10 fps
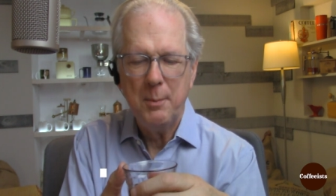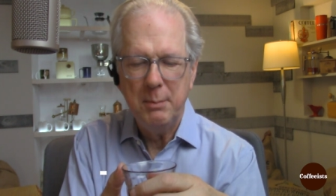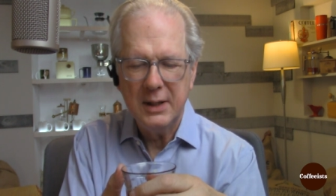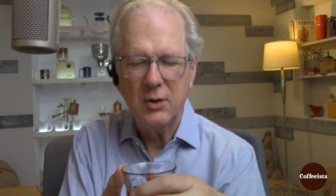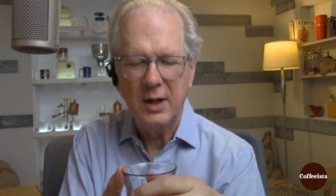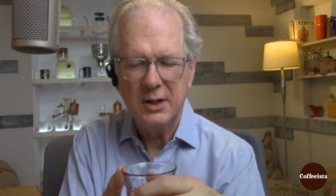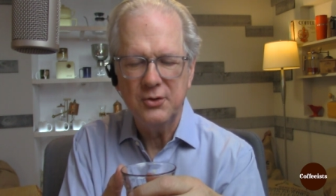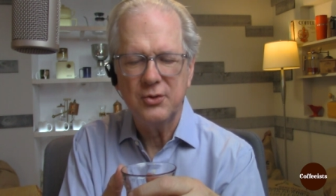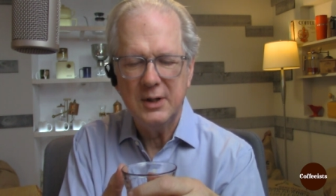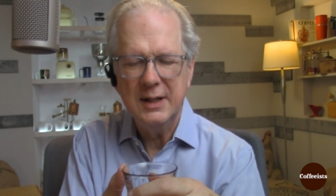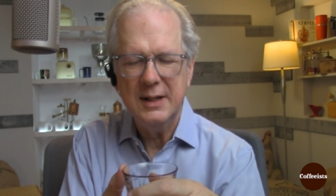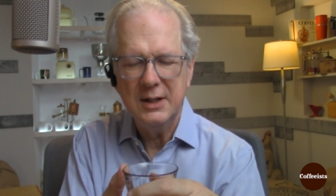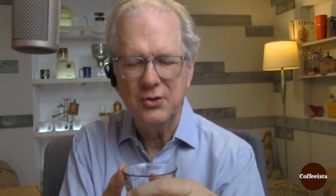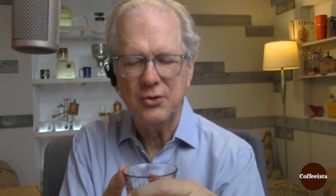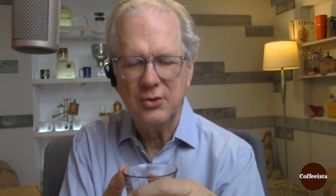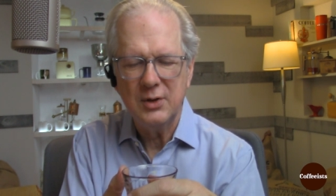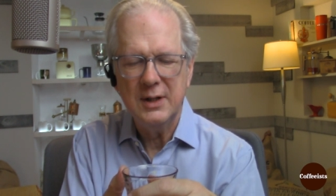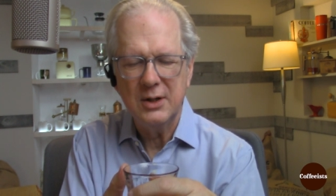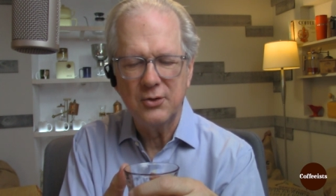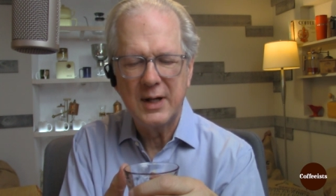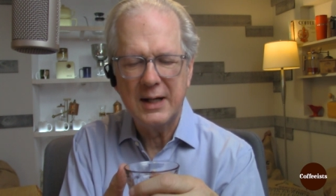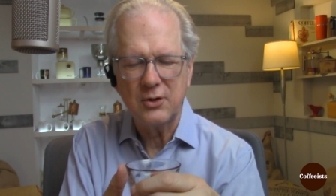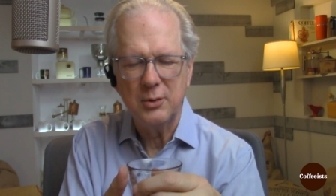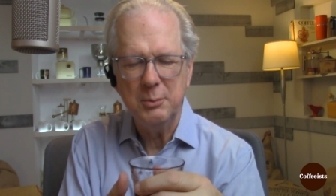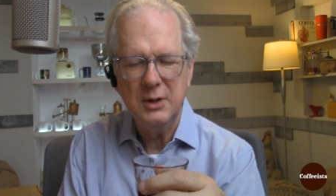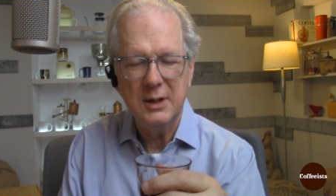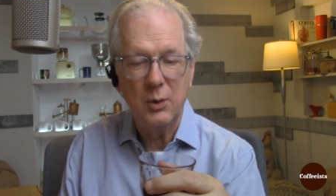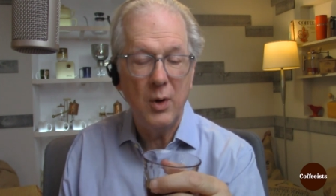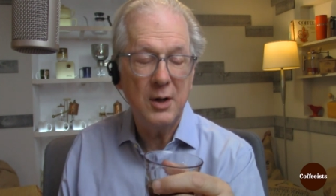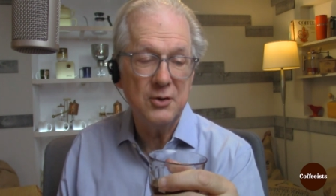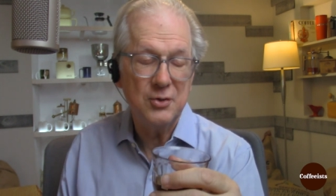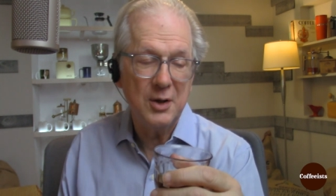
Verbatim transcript: because it is it's got some unique qualities.